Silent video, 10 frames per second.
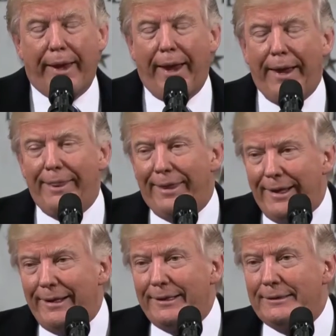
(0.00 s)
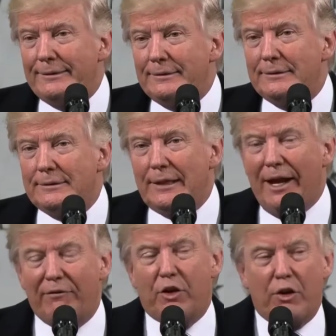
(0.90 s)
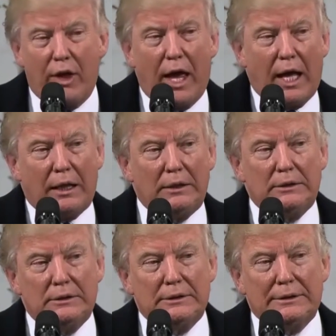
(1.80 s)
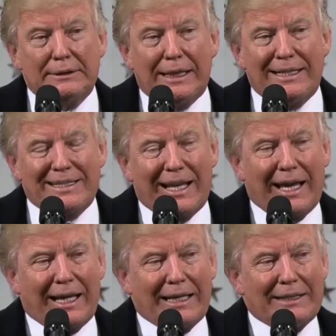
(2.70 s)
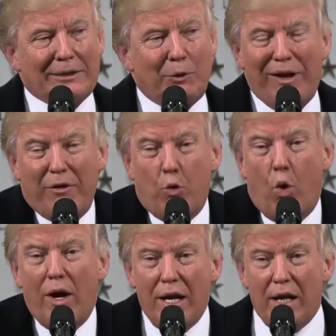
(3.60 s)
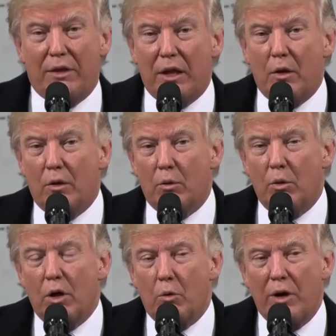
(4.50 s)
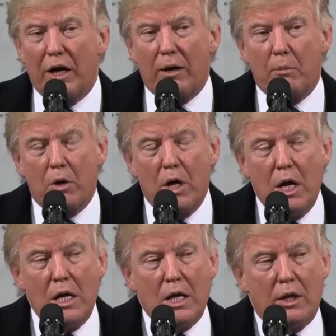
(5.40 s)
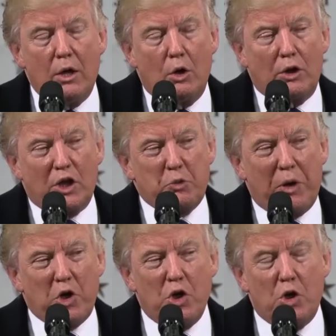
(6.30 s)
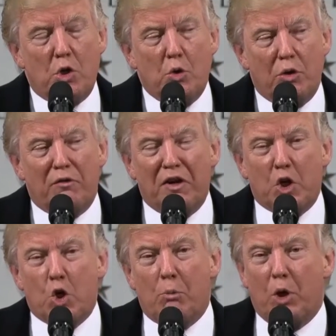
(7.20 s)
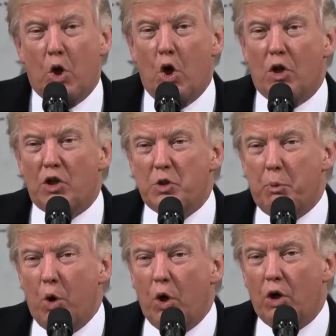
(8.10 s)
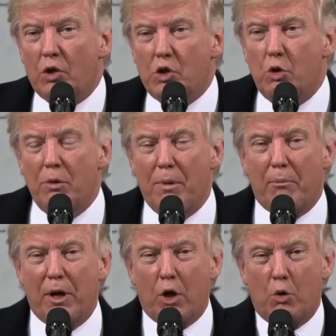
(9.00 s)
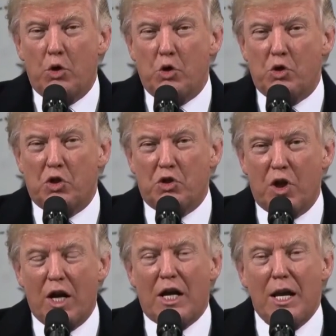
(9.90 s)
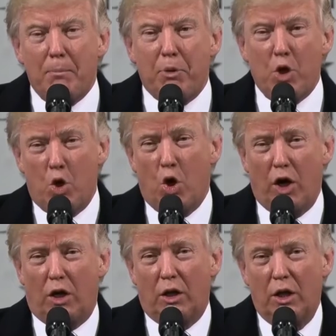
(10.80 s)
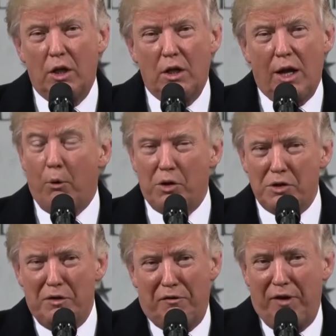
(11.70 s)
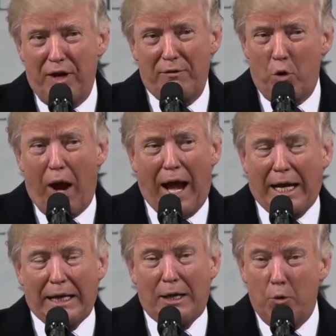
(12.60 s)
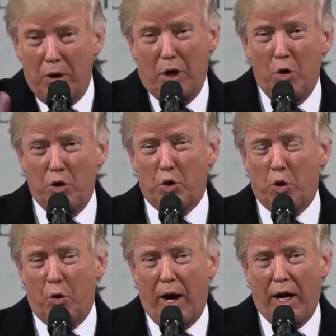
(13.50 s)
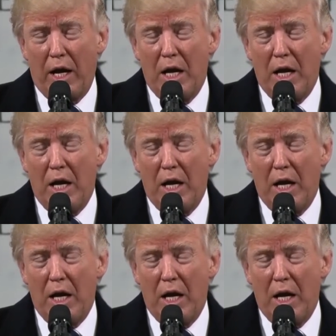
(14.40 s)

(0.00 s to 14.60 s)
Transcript: And then after that, it's like, we haven't won anything. We don't win anymore. The old expression, to the victor belong the spoils. You remember I always used to say, keep the oil. I wasn't a fan of Iraq. I didn't want to go into Iraq.